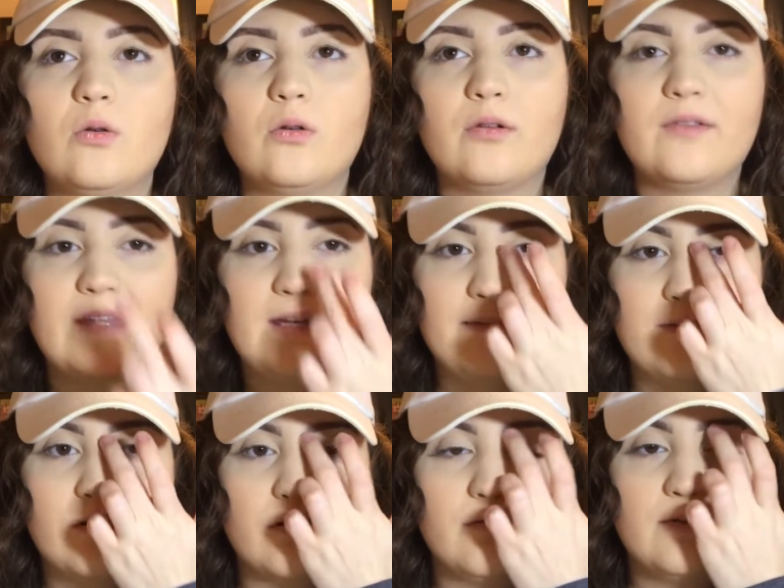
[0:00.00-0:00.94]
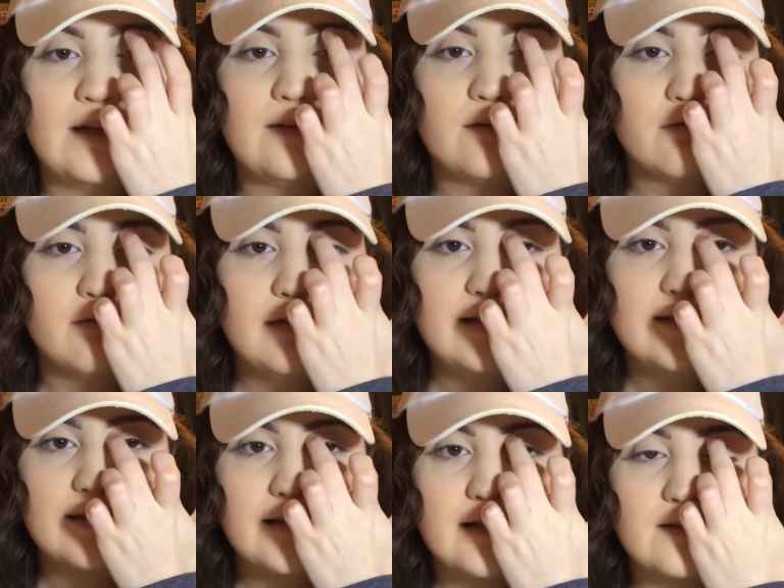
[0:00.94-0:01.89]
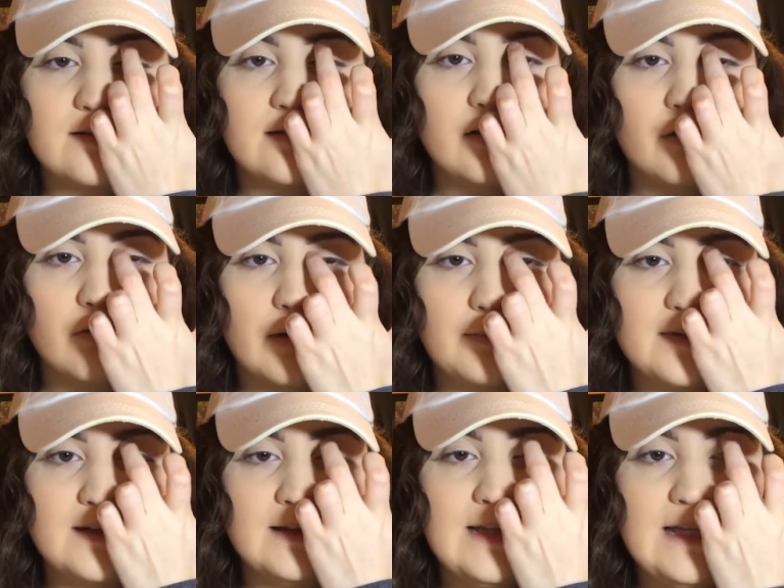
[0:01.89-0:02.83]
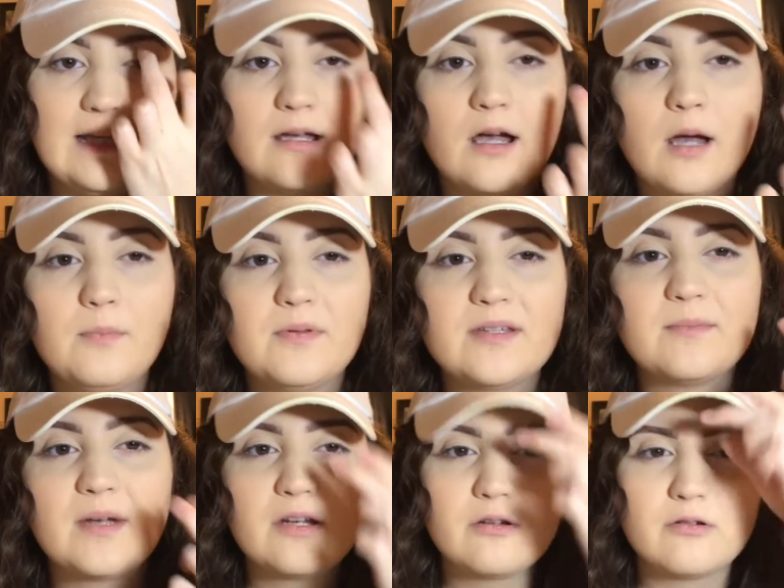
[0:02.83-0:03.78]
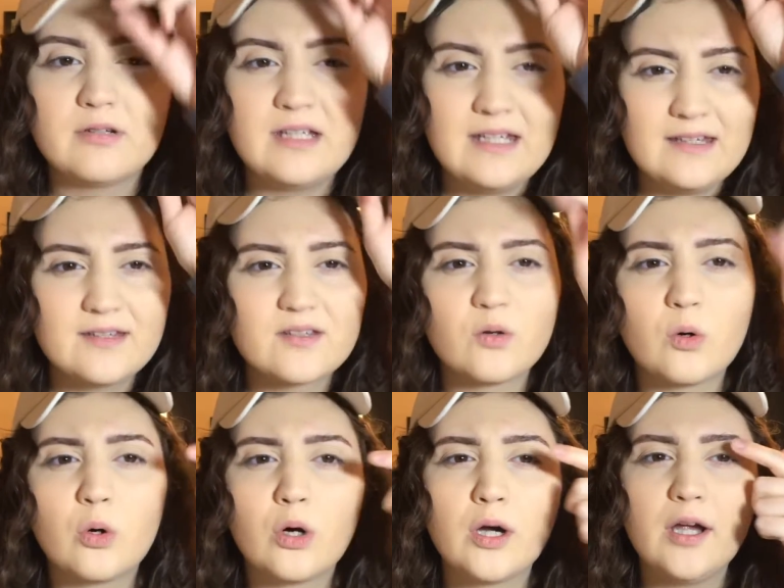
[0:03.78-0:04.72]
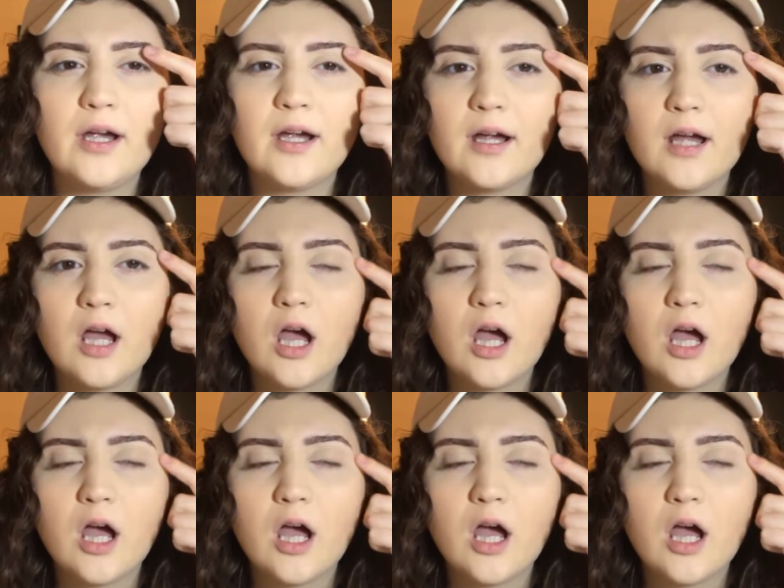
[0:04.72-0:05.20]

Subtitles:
or like the crease like to go up leading up to my crease, or